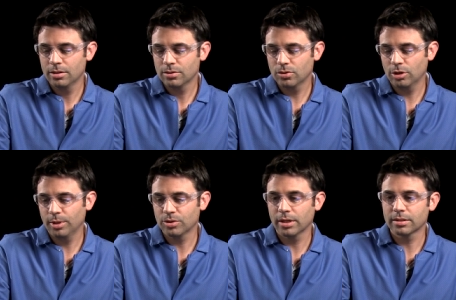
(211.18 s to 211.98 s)
sodium
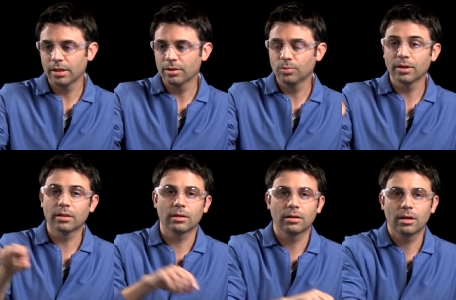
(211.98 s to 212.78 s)
hydroxide
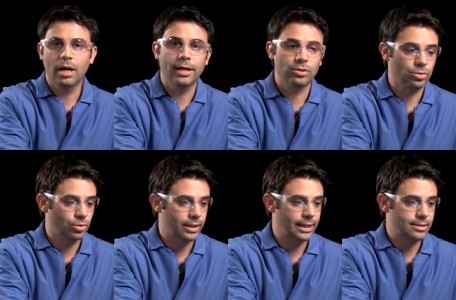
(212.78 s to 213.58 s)
with hydrochloric